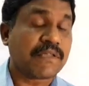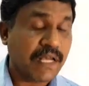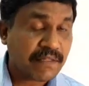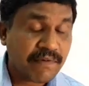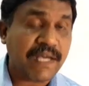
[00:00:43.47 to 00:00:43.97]

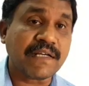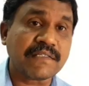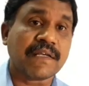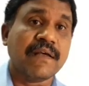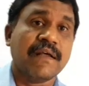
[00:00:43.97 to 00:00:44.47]

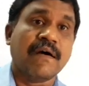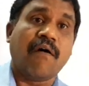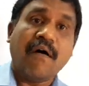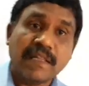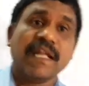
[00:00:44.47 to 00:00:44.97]
Likewise,
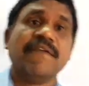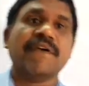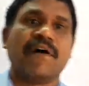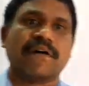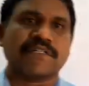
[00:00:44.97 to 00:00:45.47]
all the
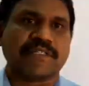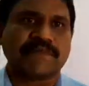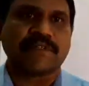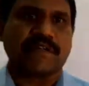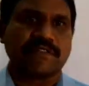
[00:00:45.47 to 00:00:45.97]
living
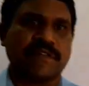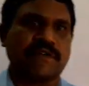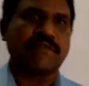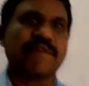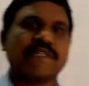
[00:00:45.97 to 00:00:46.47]
organisms
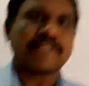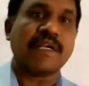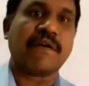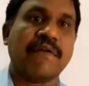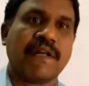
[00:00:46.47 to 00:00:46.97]
also we can
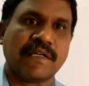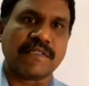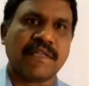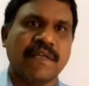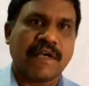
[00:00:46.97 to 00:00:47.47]
see around
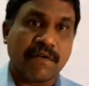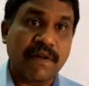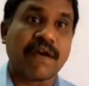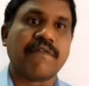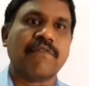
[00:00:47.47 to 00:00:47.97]
us,
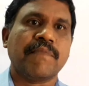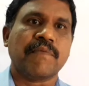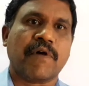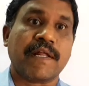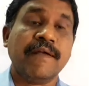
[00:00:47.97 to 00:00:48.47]
including our human
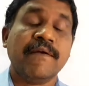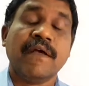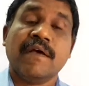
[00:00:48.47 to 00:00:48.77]
body,